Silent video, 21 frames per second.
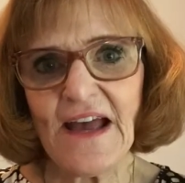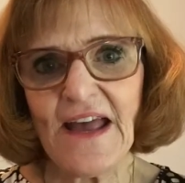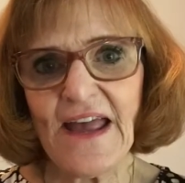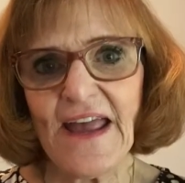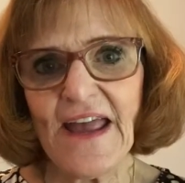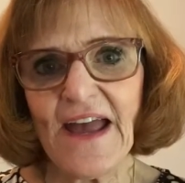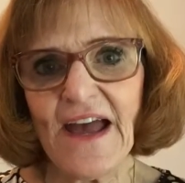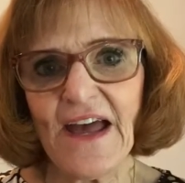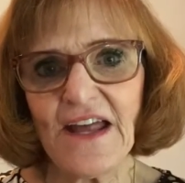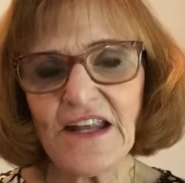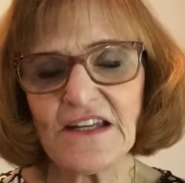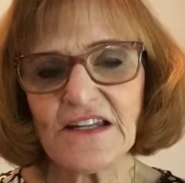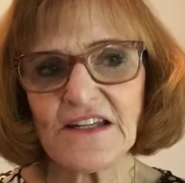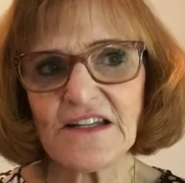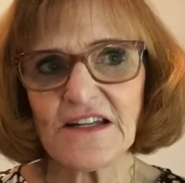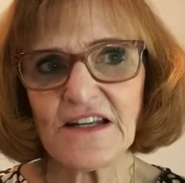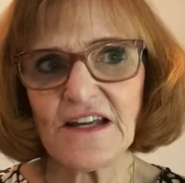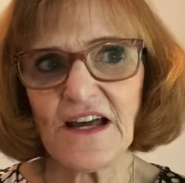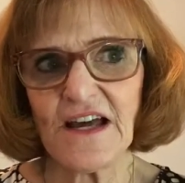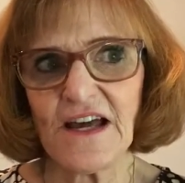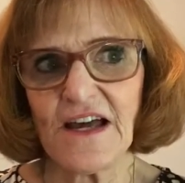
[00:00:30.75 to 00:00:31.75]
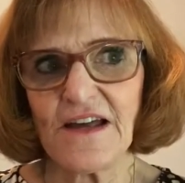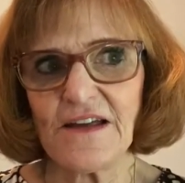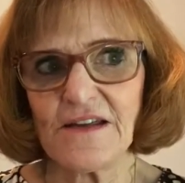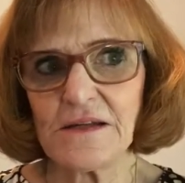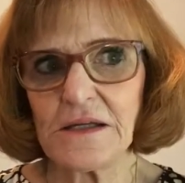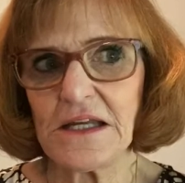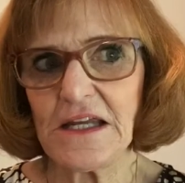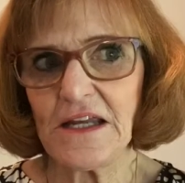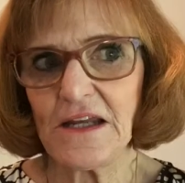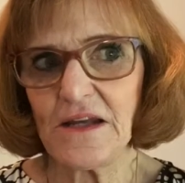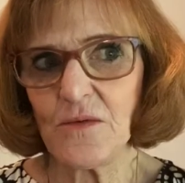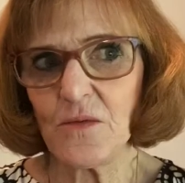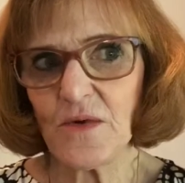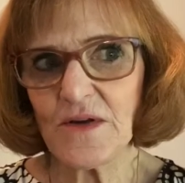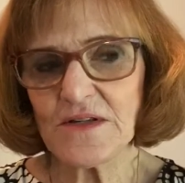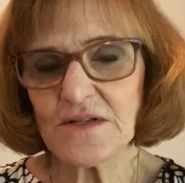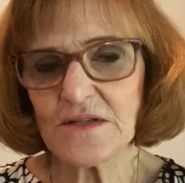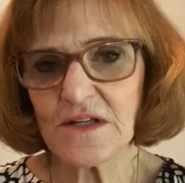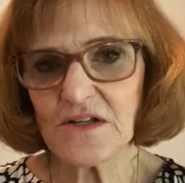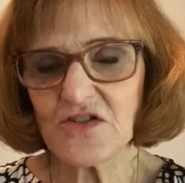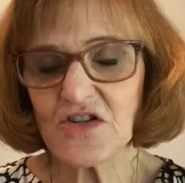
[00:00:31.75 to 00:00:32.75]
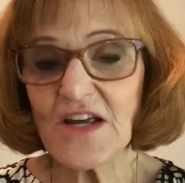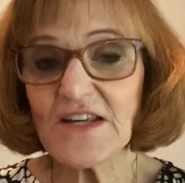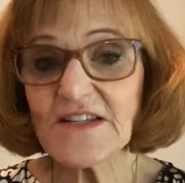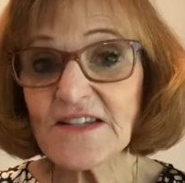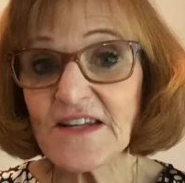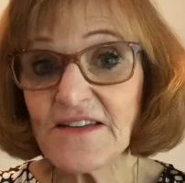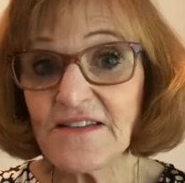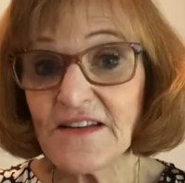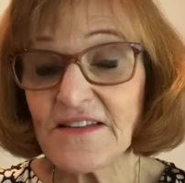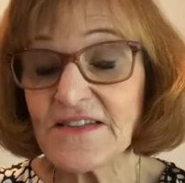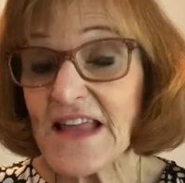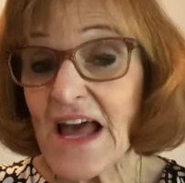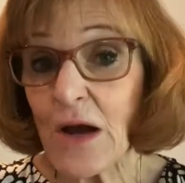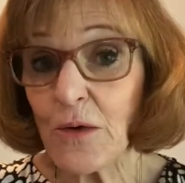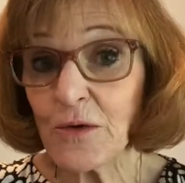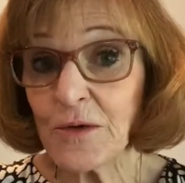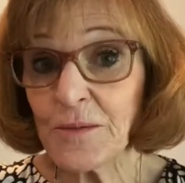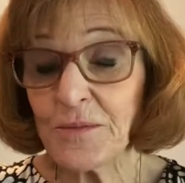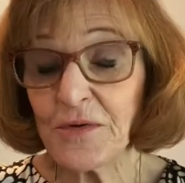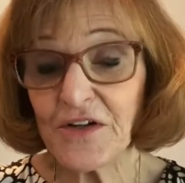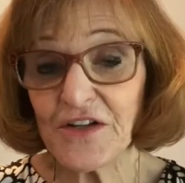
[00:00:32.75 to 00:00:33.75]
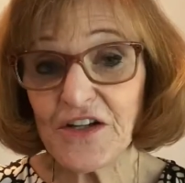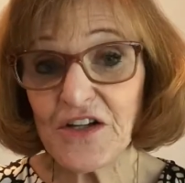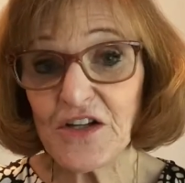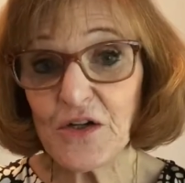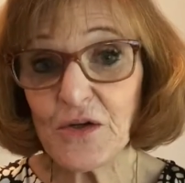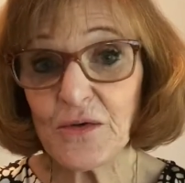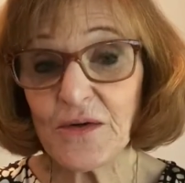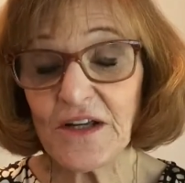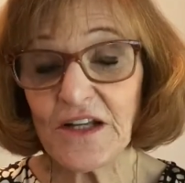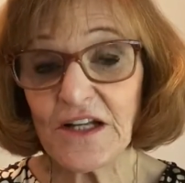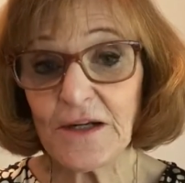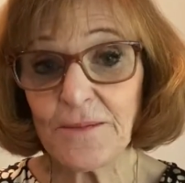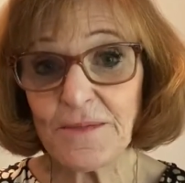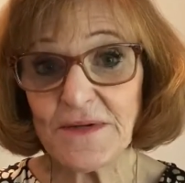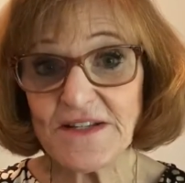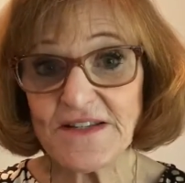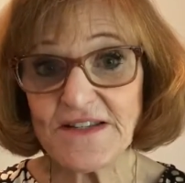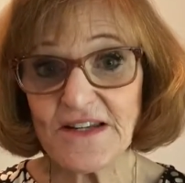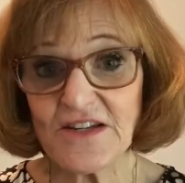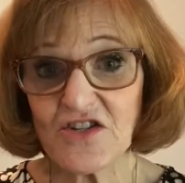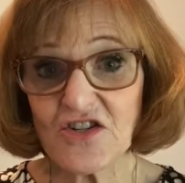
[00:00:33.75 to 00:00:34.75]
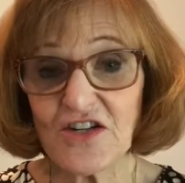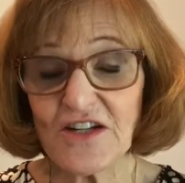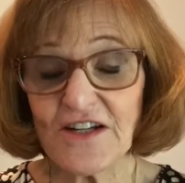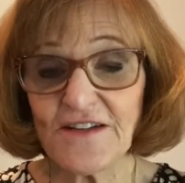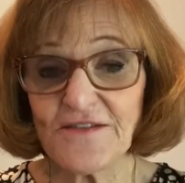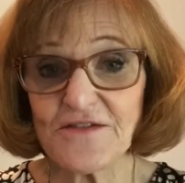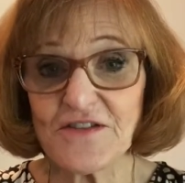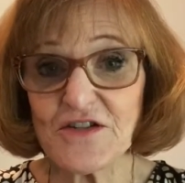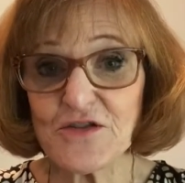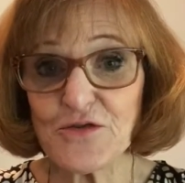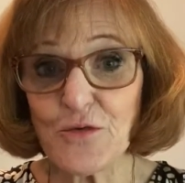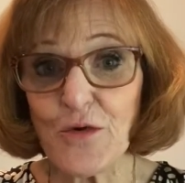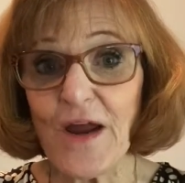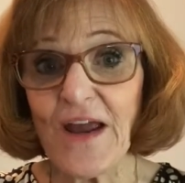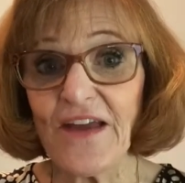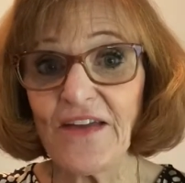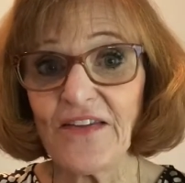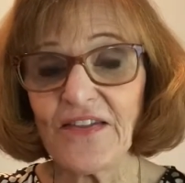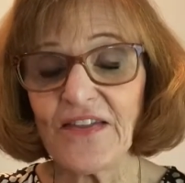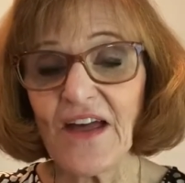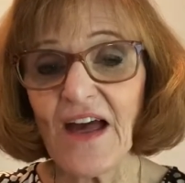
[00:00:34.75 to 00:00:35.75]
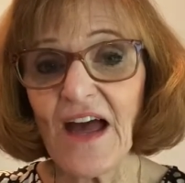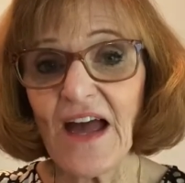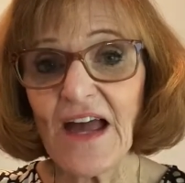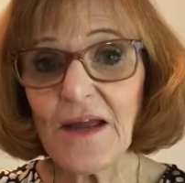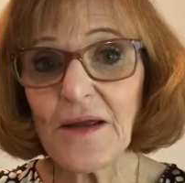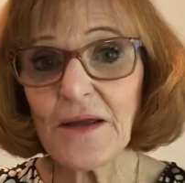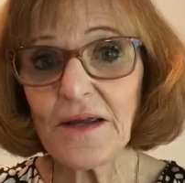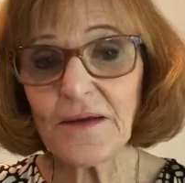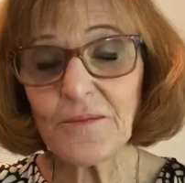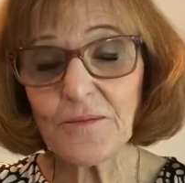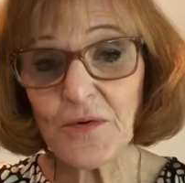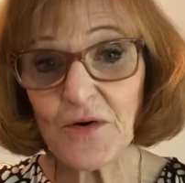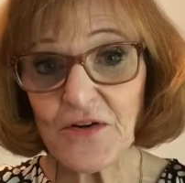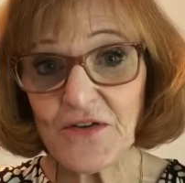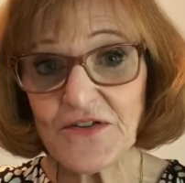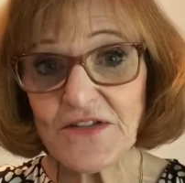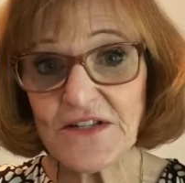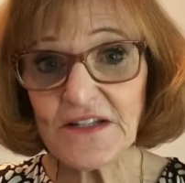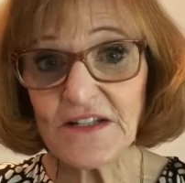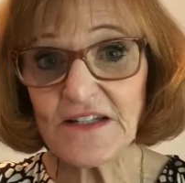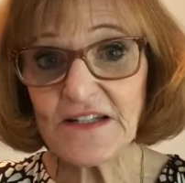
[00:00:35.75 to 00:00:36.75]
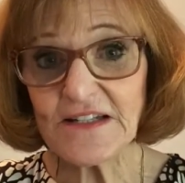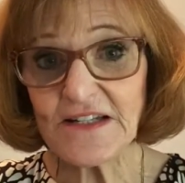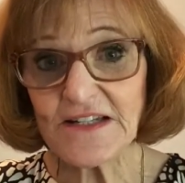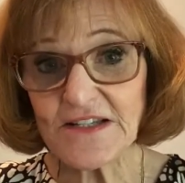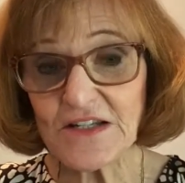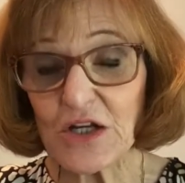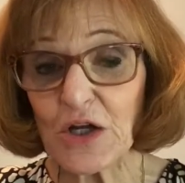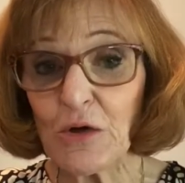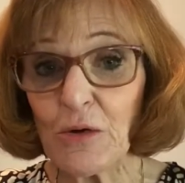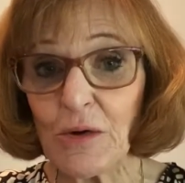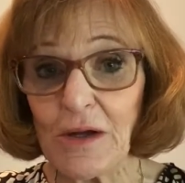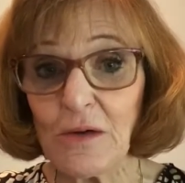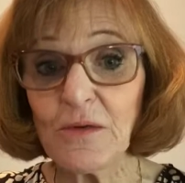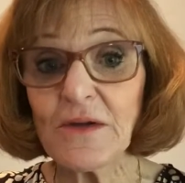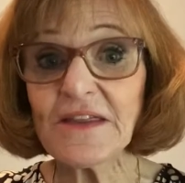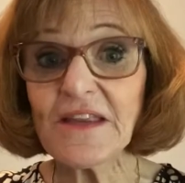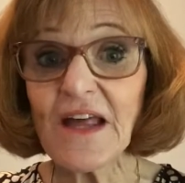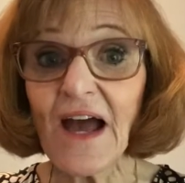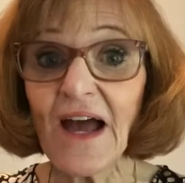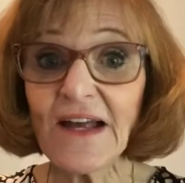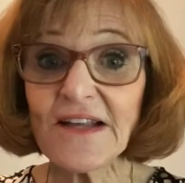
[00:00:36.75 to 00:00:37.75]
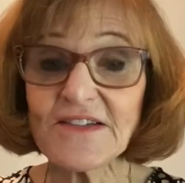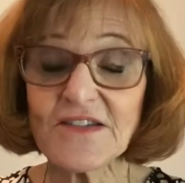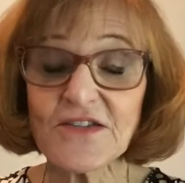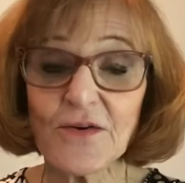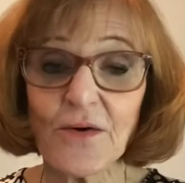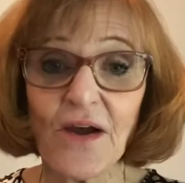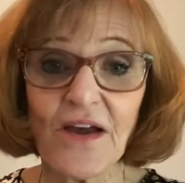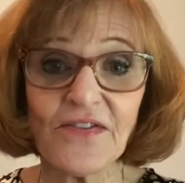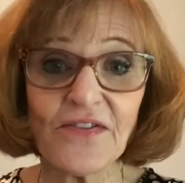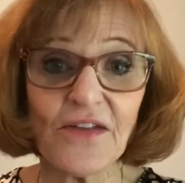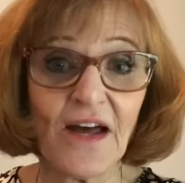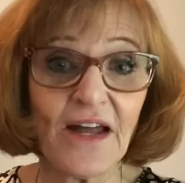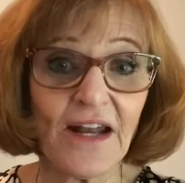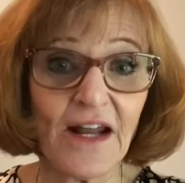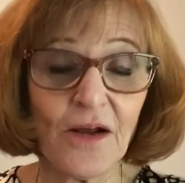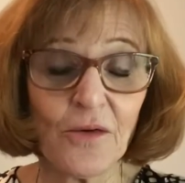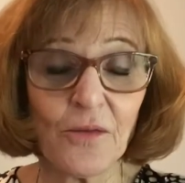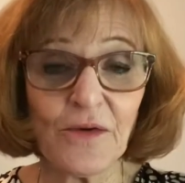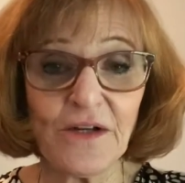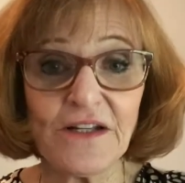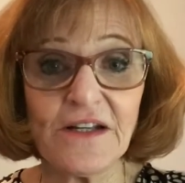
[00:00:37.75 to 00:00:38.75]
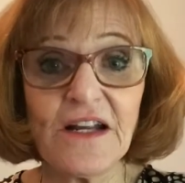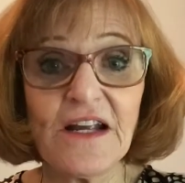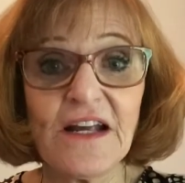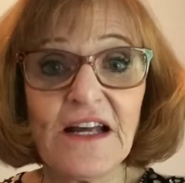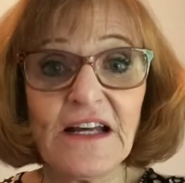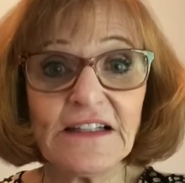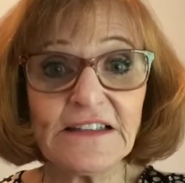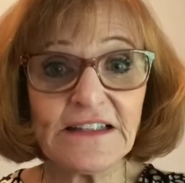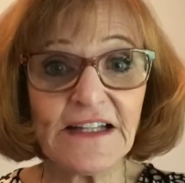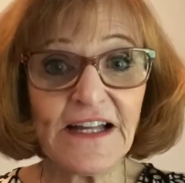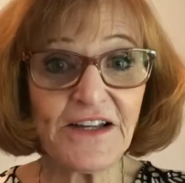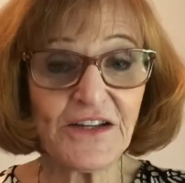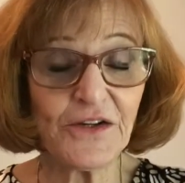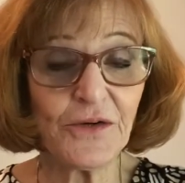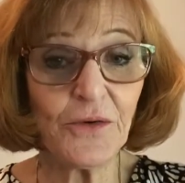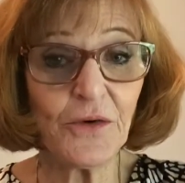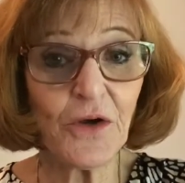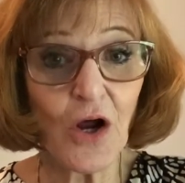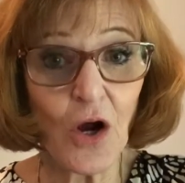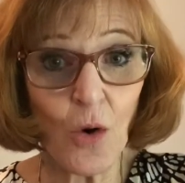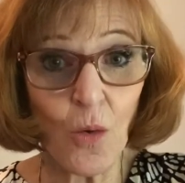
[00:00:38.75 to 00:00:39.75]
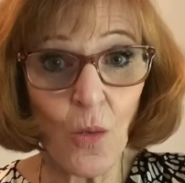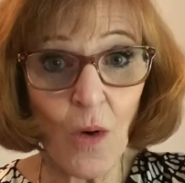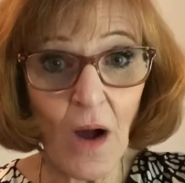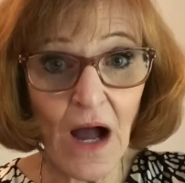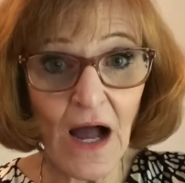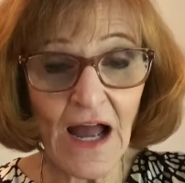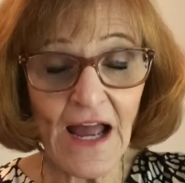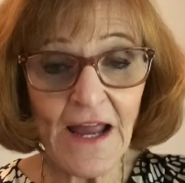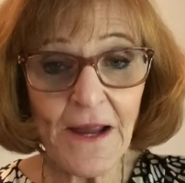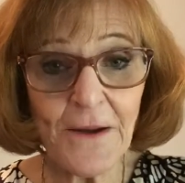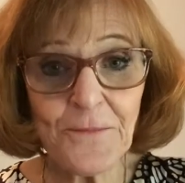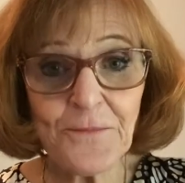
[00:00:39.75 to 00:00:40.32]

And uh, he was suggesting that that would put you in a position of strength. I personally disagree with that, so I thought I would let you know why.